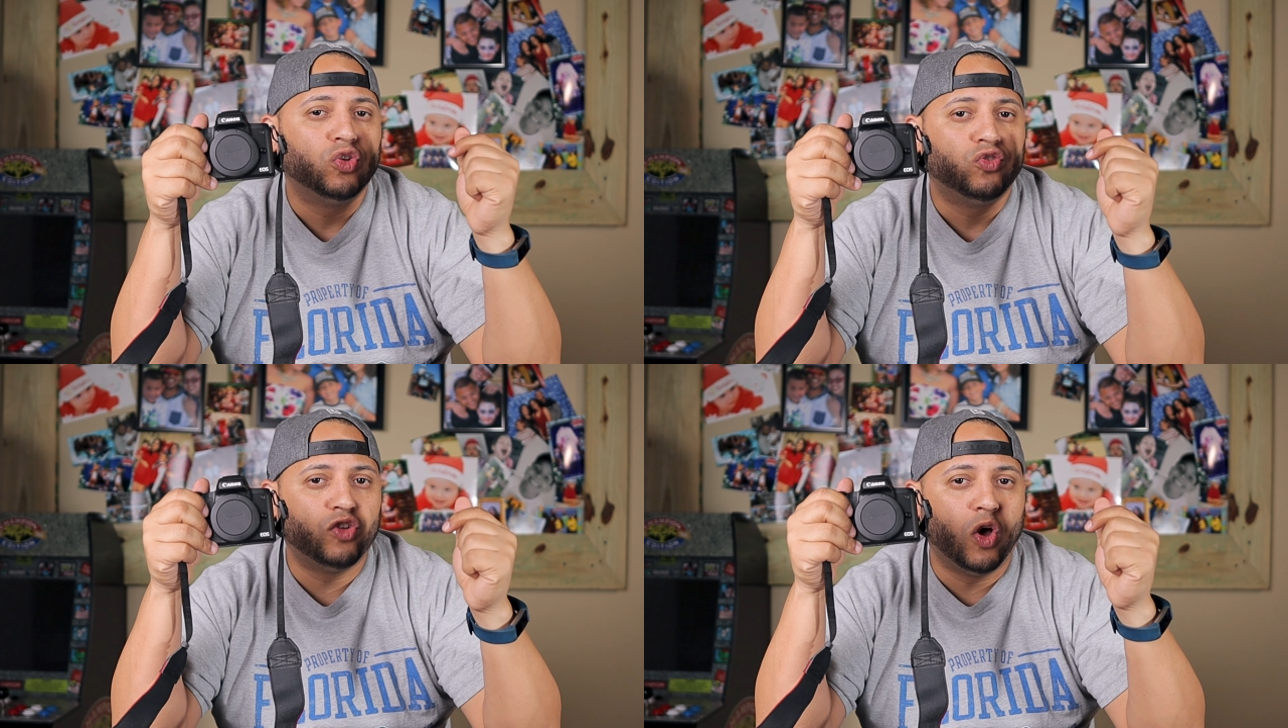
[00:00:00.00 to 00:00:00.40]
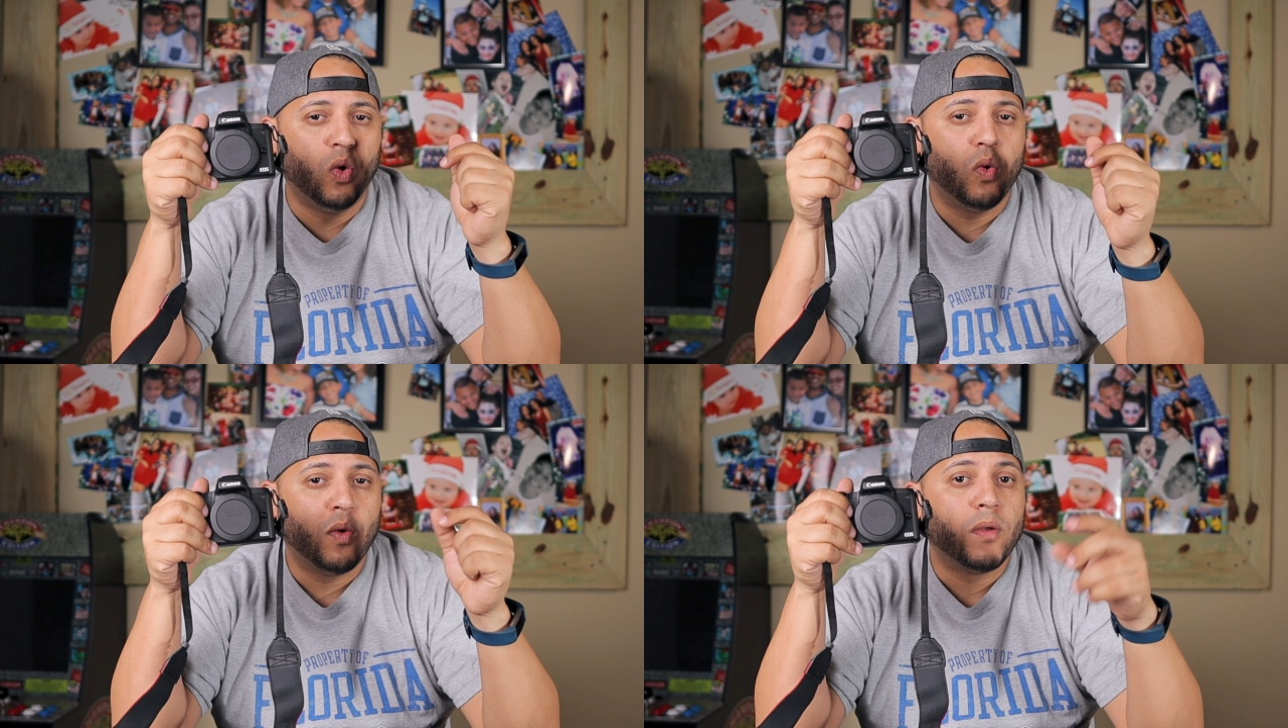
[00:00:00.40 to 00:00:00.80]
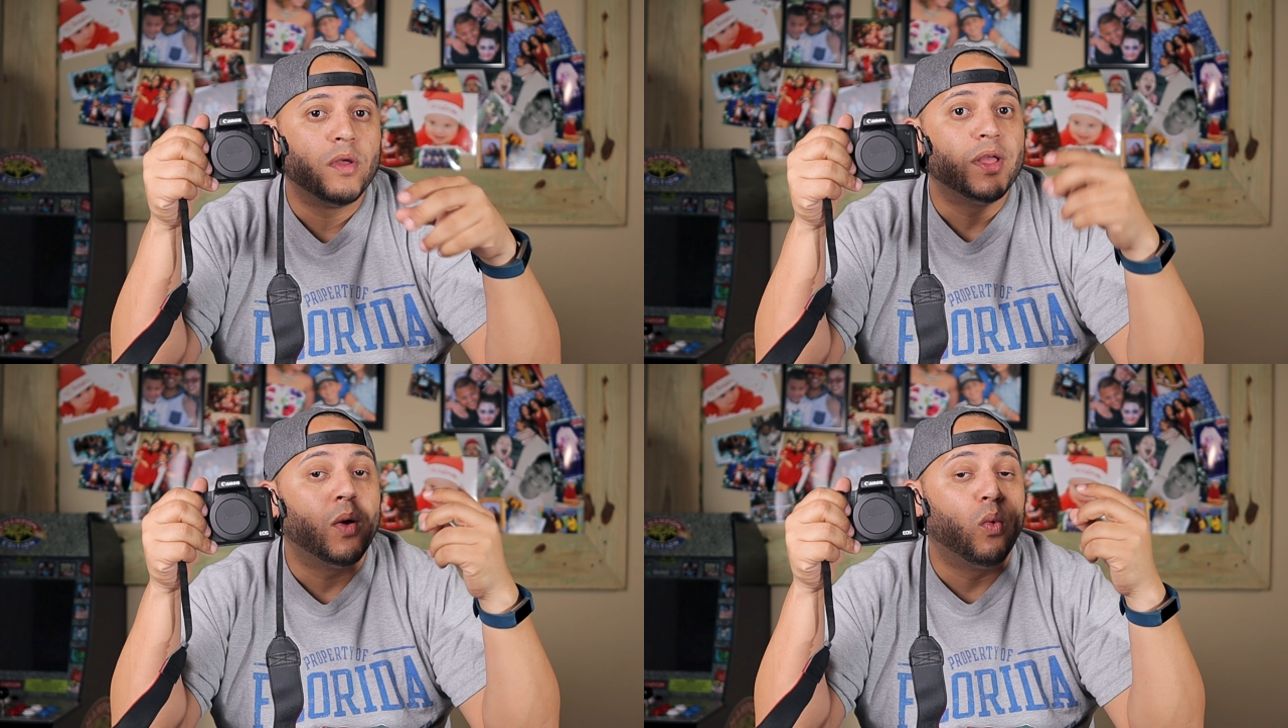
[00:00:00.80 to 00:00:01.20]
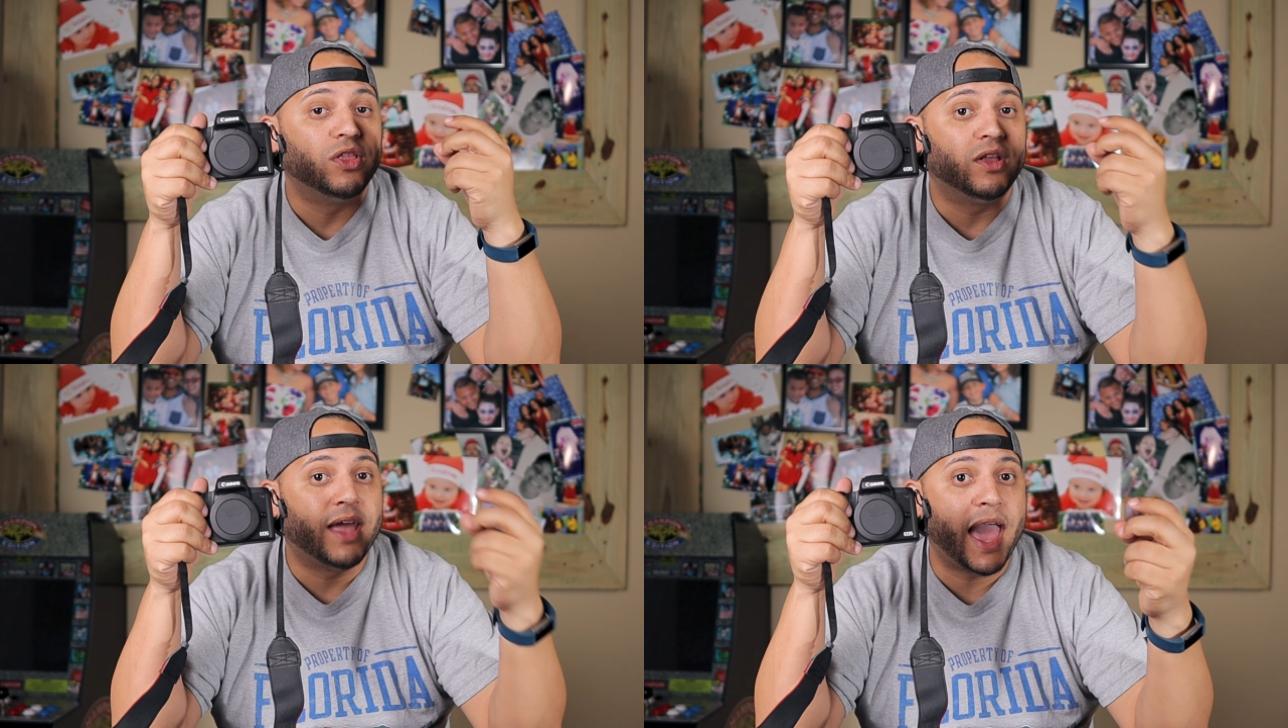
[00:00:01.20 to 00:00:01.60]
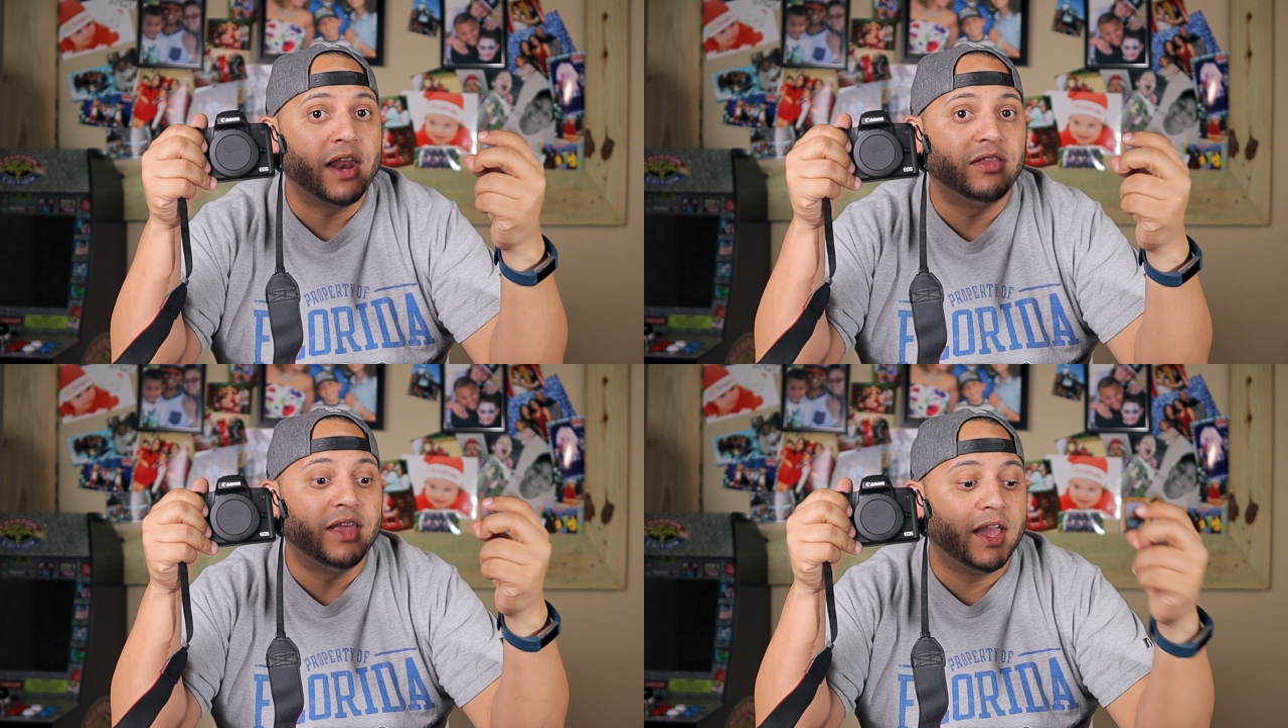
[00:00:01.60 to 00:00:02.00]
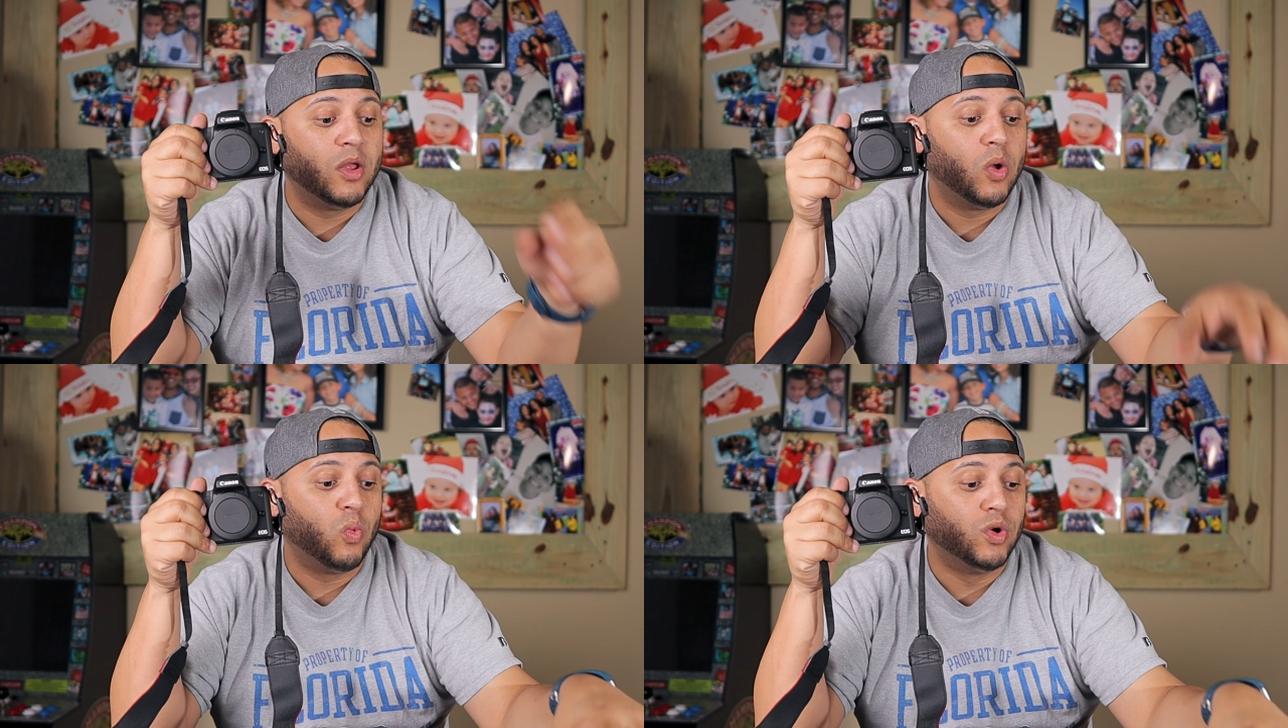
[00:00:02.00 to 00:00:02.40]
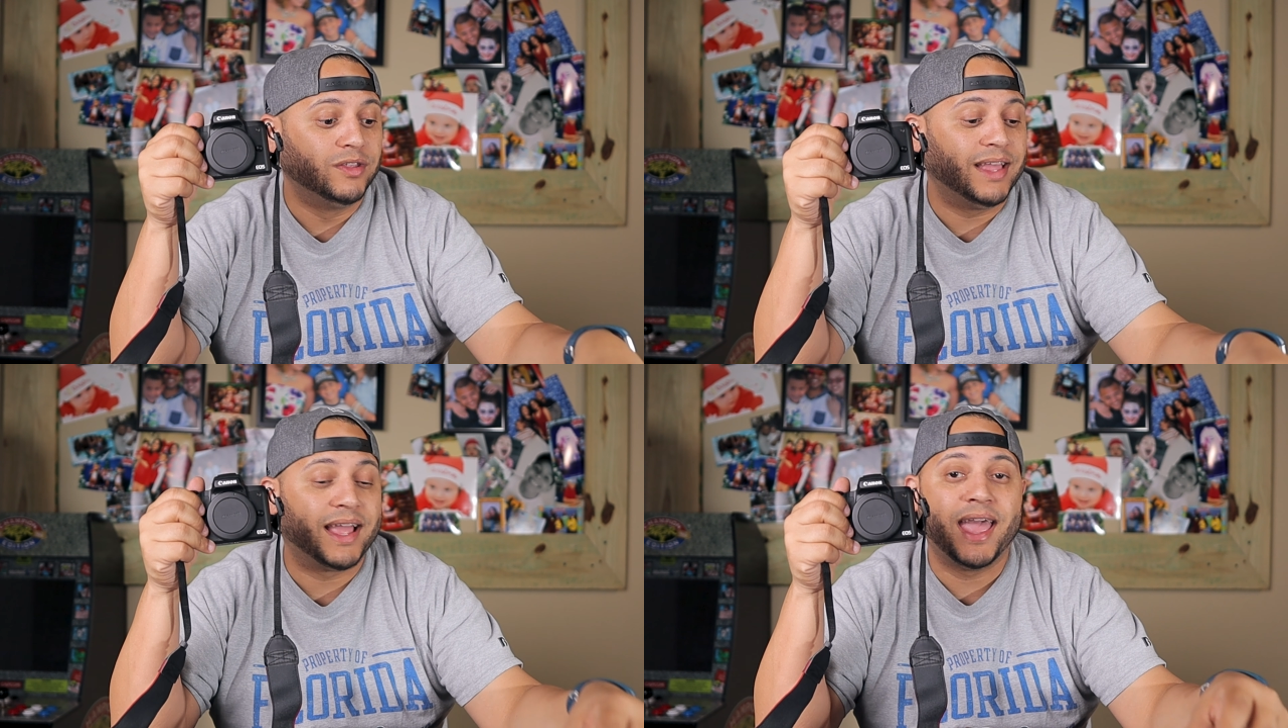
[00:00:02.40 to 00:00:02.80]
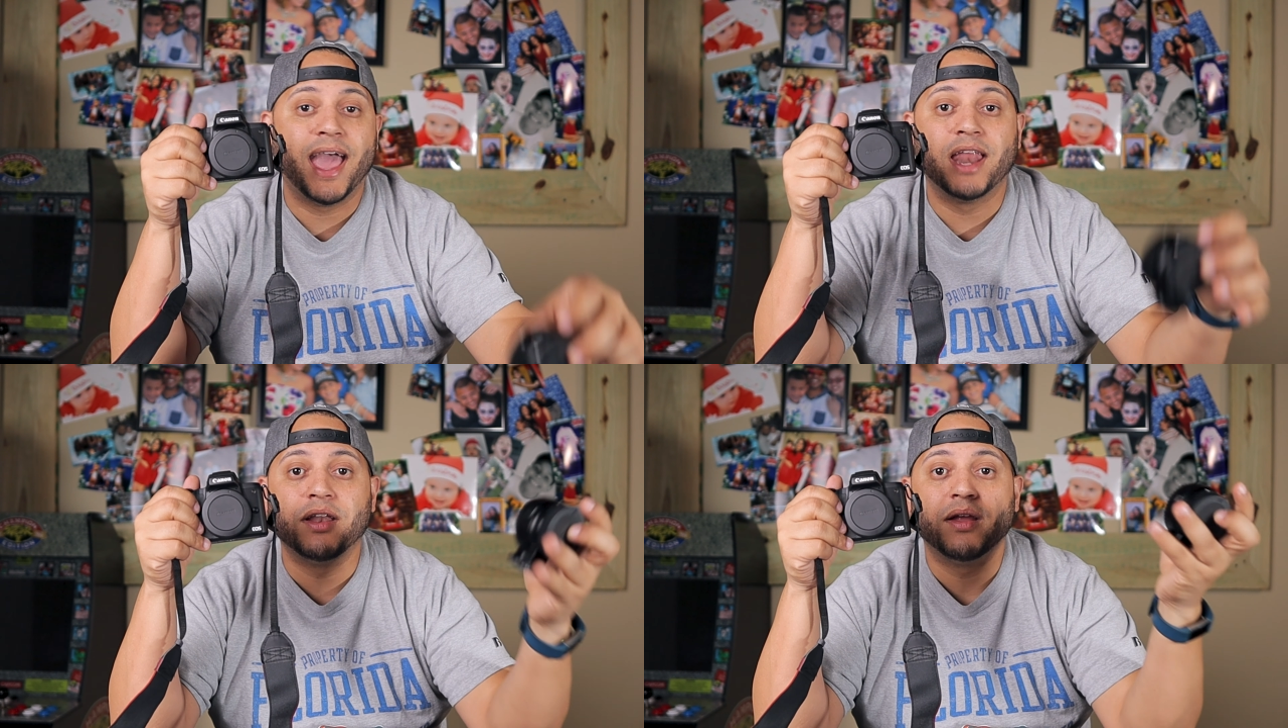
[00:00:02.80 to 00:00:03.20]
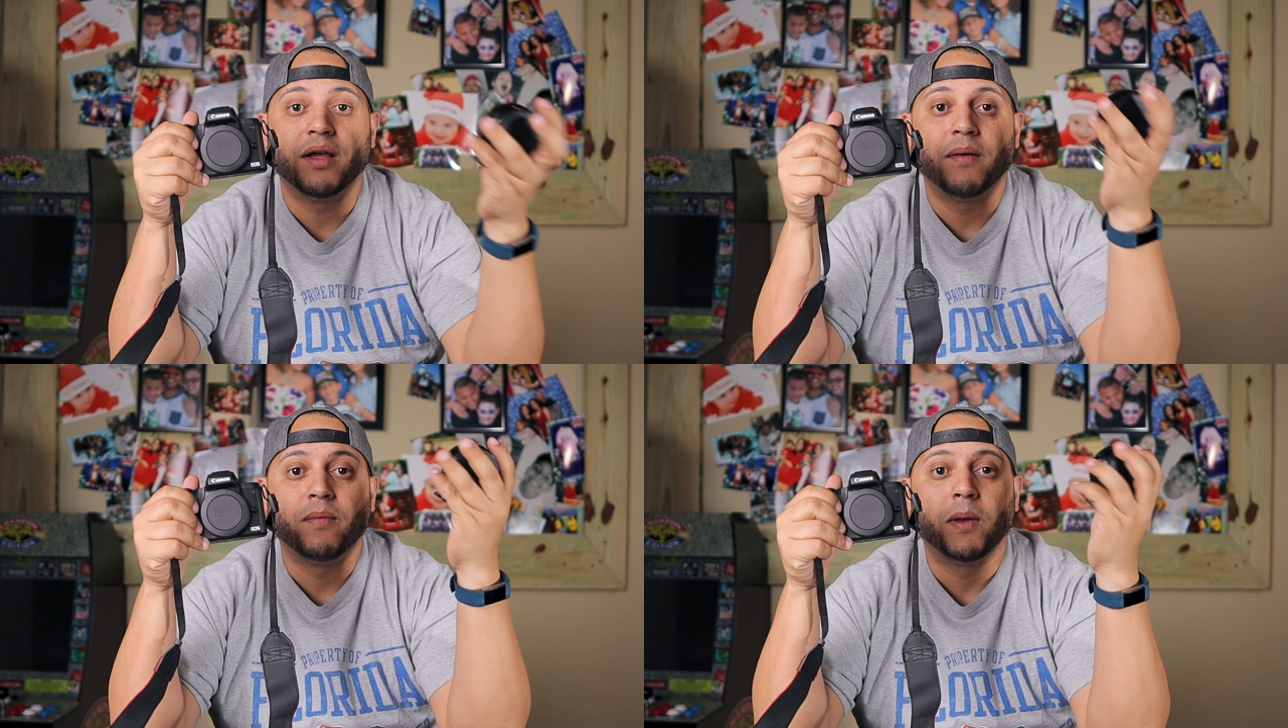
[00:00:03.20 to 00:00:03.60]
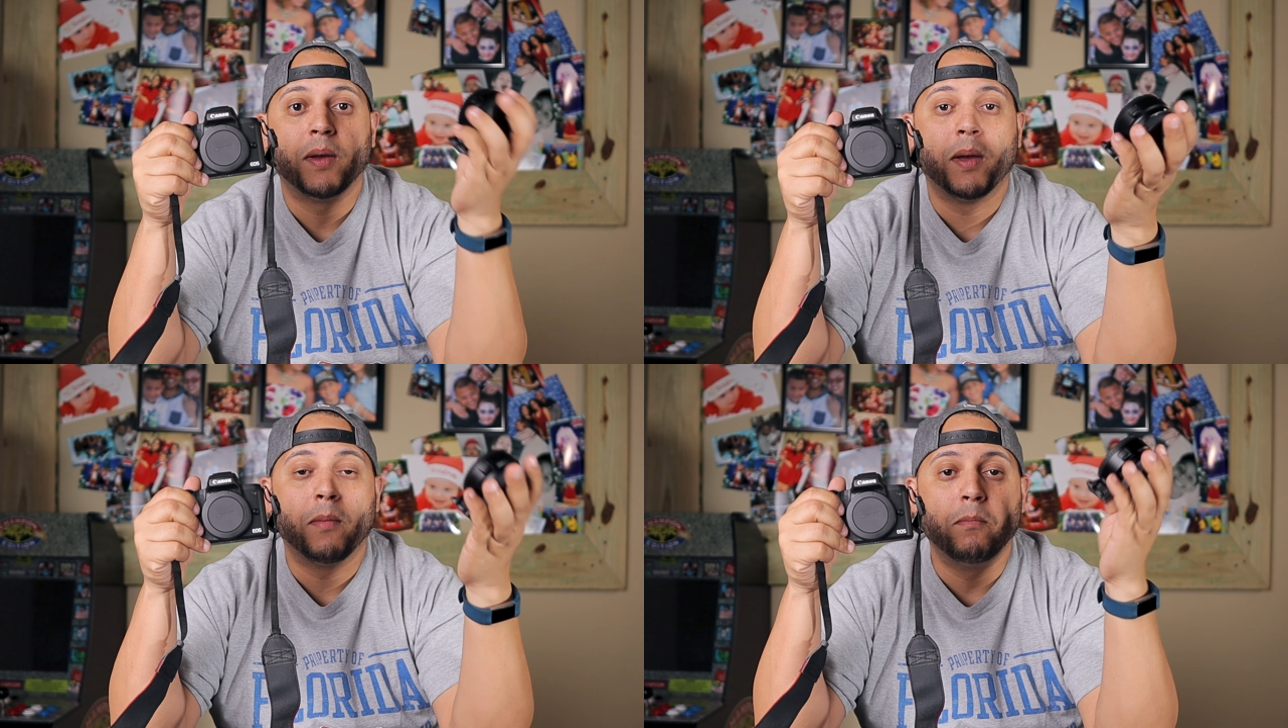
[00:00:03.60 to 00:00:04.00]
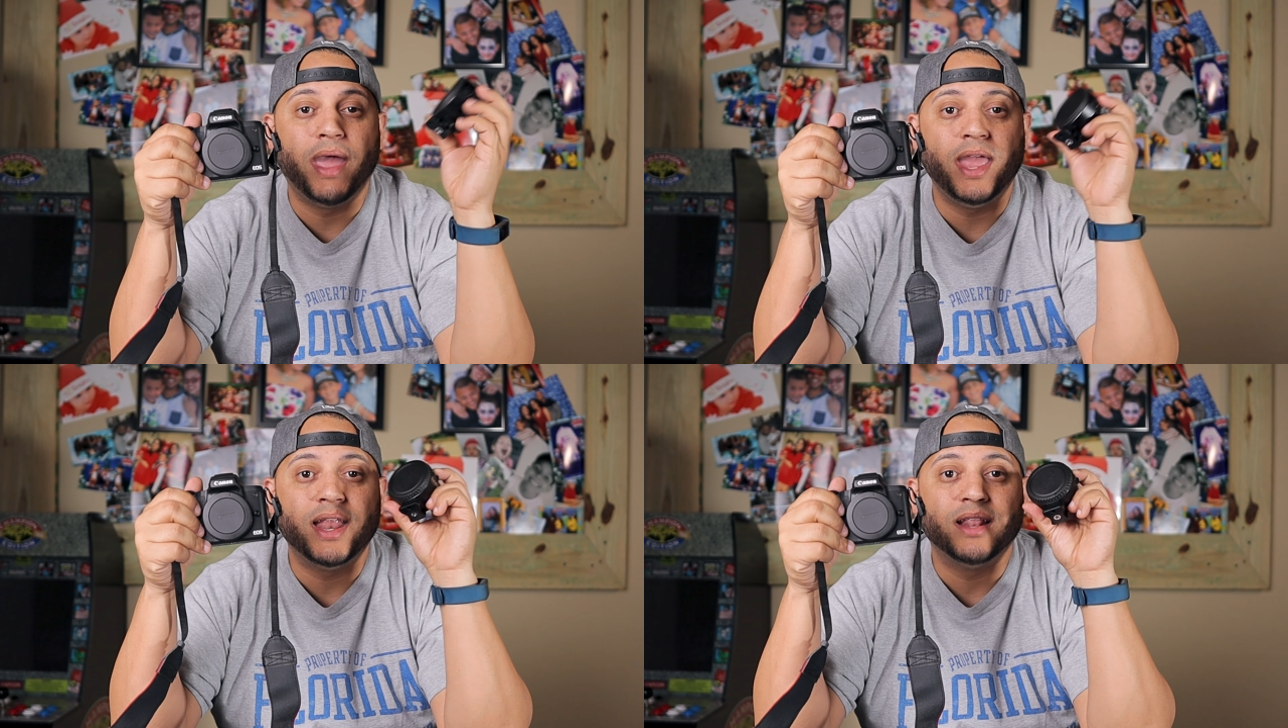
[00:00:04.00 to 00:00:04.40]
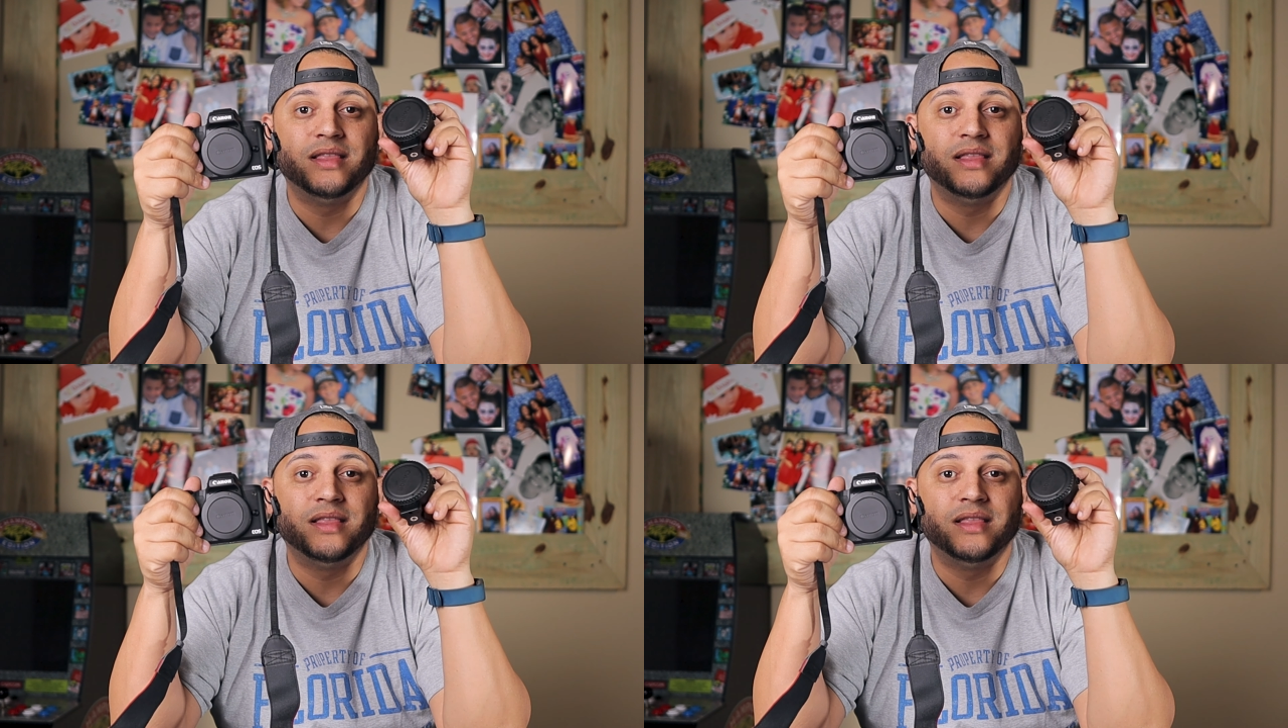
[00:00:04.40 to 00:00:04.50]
So what Canon did was that Canon made